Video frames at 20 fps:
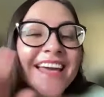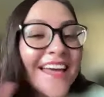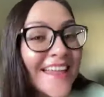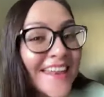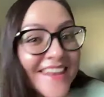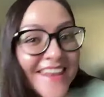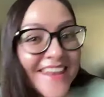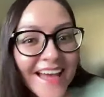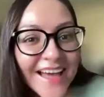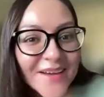
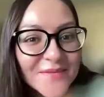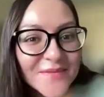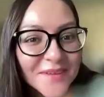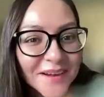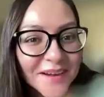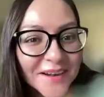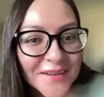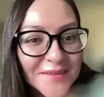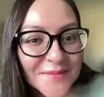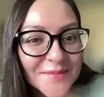and not
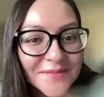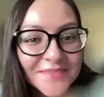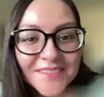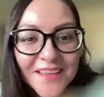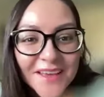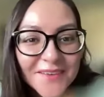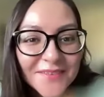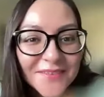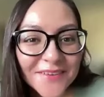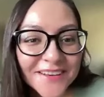very
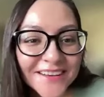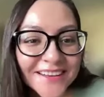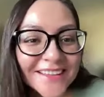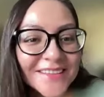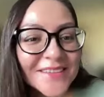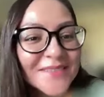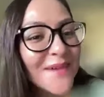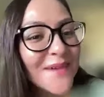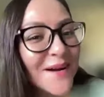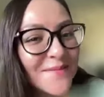
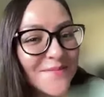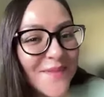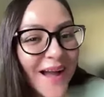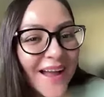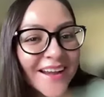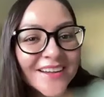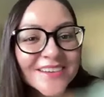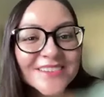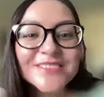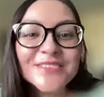definitely on
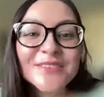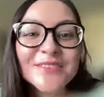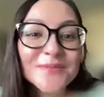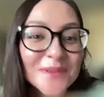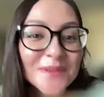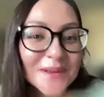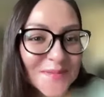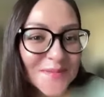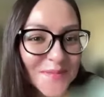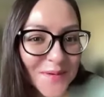vampires or
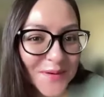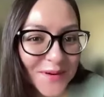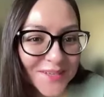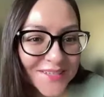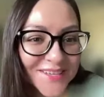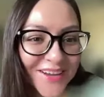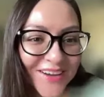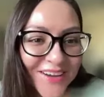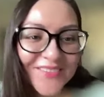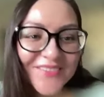read
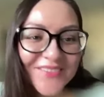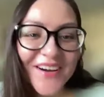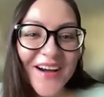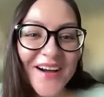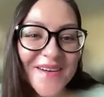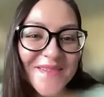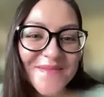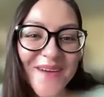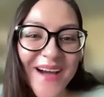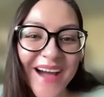books on
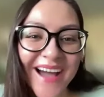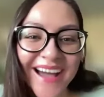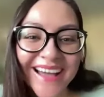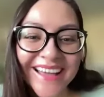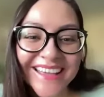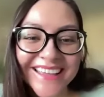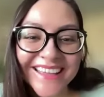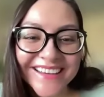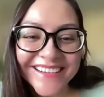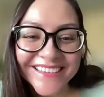
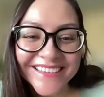vampires.